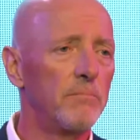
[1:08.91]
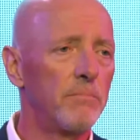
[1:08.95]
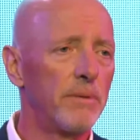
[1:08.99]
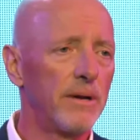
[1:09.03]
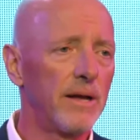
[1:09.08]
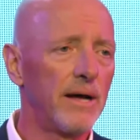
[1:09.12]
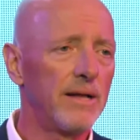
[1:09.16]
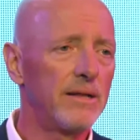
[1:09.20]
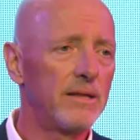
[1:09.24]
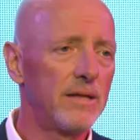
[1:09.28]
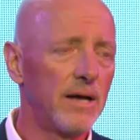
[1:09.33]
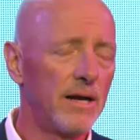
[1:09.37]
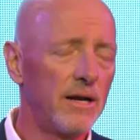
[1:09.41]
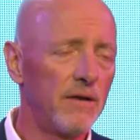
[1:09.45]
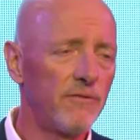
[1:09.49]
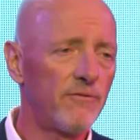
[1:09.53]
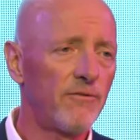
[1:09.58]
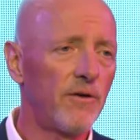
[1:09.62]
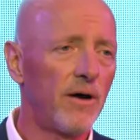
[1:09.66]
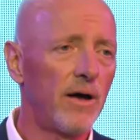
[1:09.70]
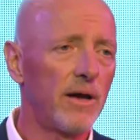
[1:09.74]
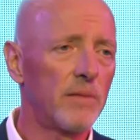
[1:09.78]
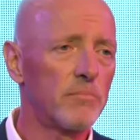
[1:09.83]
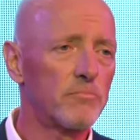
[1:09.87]
but
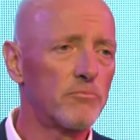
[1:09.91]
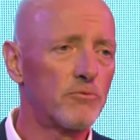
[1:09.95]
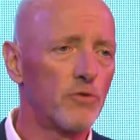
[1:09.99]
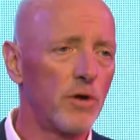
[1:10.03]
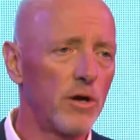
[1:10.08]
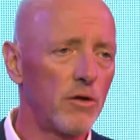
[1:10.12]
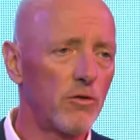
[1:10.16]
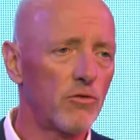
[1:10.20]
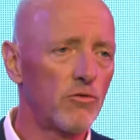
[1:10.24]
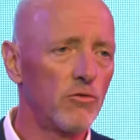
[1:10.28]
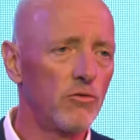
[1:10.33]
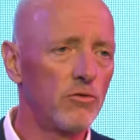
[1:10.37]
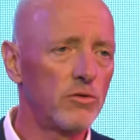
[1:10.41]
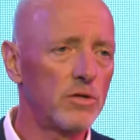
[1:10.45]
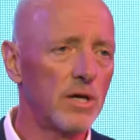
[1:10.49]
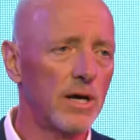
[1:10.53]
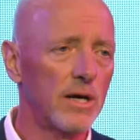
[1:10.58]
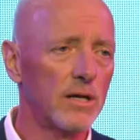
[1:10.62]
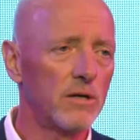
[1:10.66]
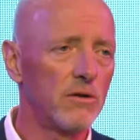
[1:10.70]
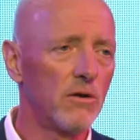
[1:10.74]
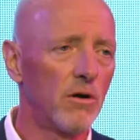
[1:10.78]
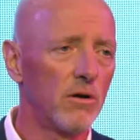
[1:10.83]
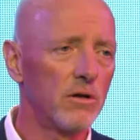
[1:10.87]
identifying breakthrough
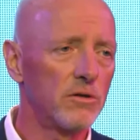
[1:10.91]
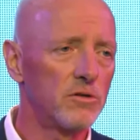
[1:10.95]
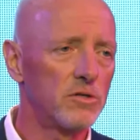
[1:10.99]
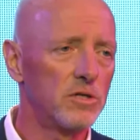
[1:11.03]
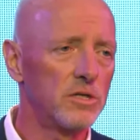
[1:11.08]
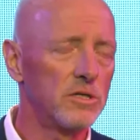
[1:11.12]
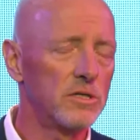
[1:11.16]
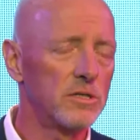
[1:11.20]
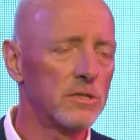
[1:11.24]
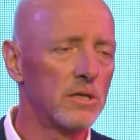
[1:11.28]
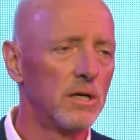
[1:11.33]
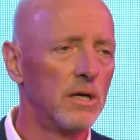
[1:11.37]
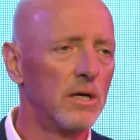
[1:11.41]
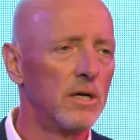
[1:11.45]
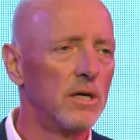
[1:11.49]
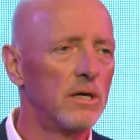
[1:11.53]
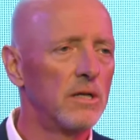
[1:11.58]
technologies